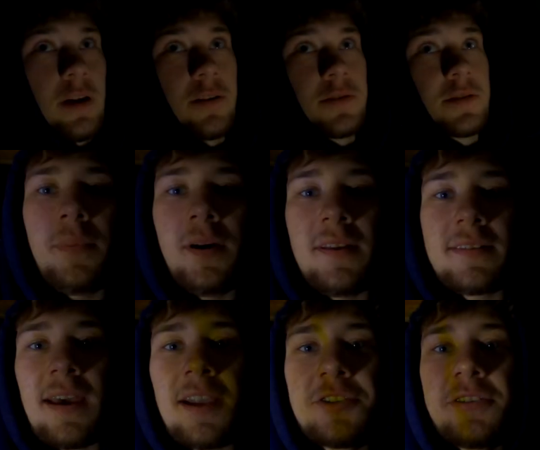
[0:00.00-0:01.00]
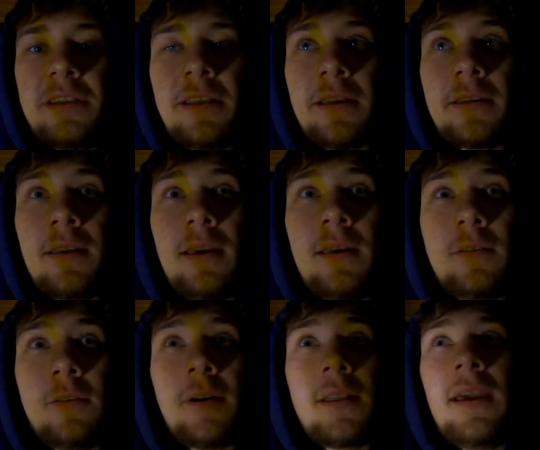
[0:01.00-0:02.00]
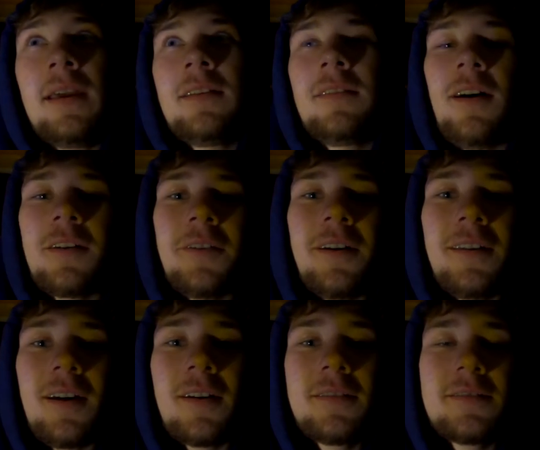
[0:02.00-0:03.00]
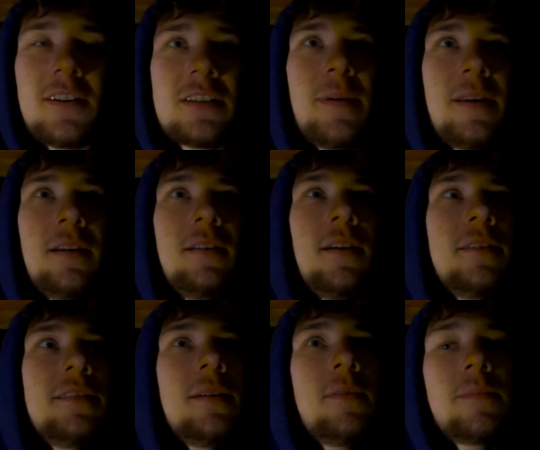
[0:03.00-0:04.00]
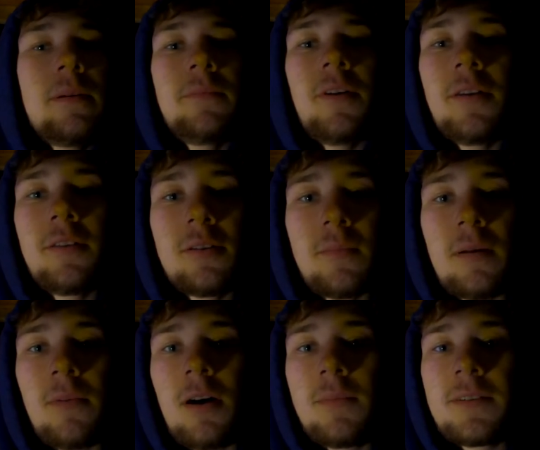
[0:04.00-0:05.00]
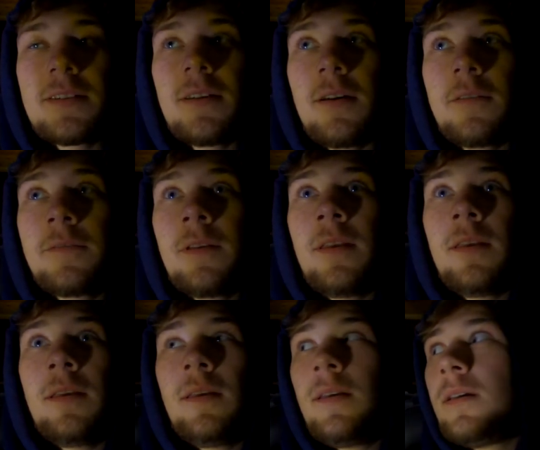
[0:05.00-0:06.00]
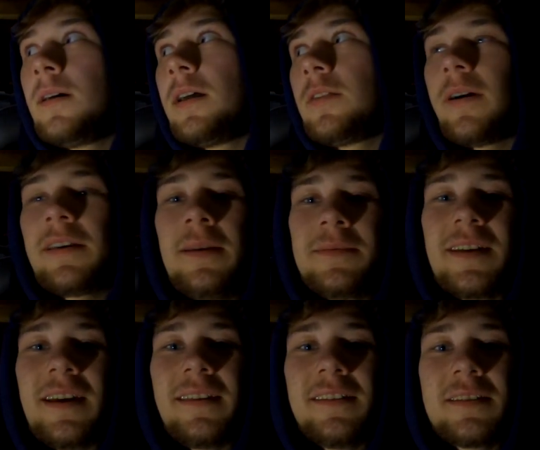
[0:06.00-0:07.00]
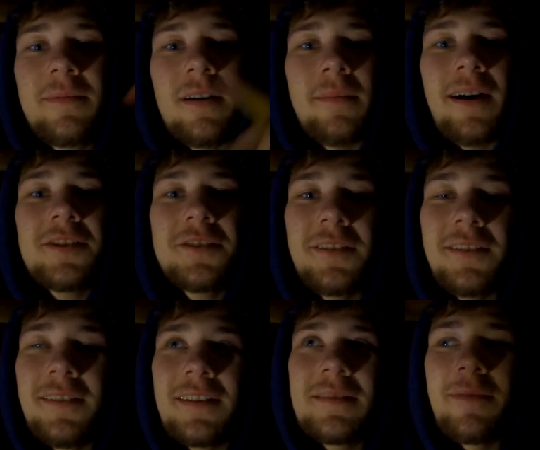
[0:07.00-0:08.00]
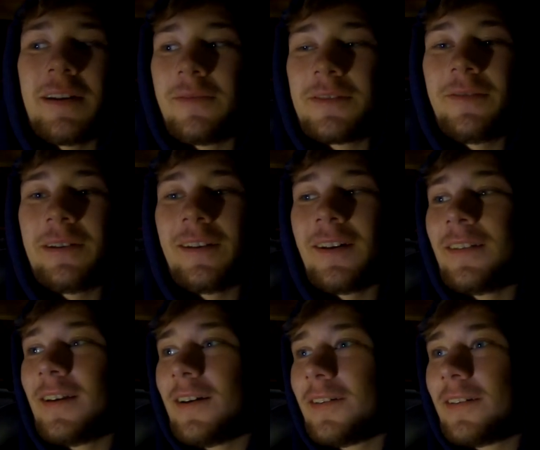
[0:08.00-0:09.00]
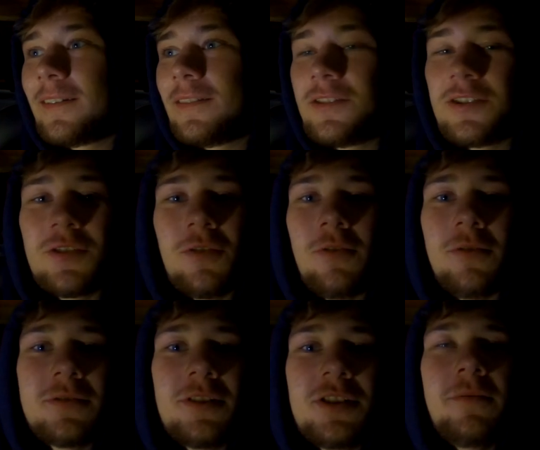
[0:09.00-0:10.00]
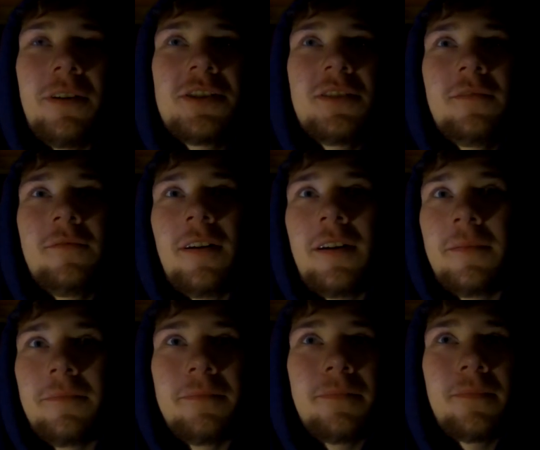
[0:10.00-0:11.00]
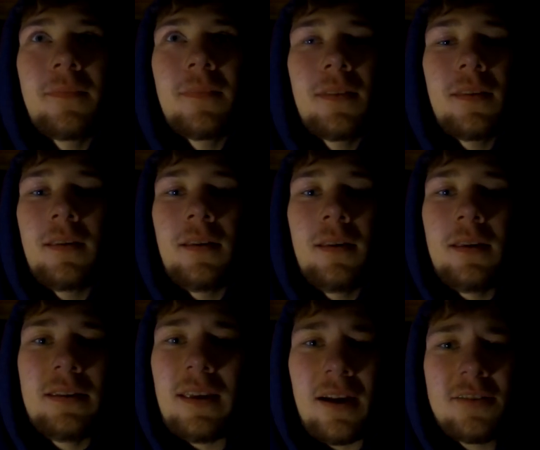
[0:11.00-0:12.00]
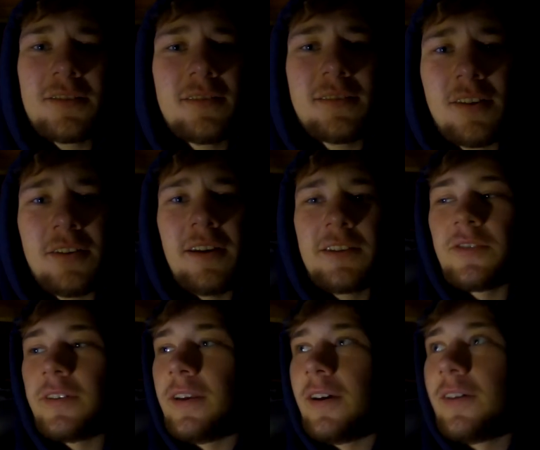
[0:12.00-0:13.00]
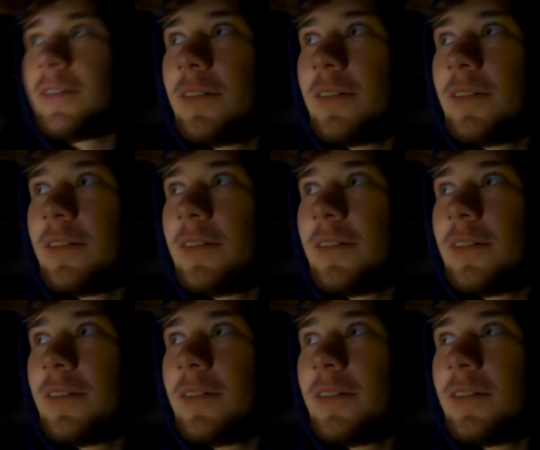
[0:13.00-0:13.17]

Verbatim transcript: now, but it's actually like already 8 o'clock right now because I was spending a lot of time with my brother and my mom and stuff. I know I keep saying this, but I'm actually going to explain what's going on now. Just the whole situation of why I'm... Yeah, I'll just tell you guys right now.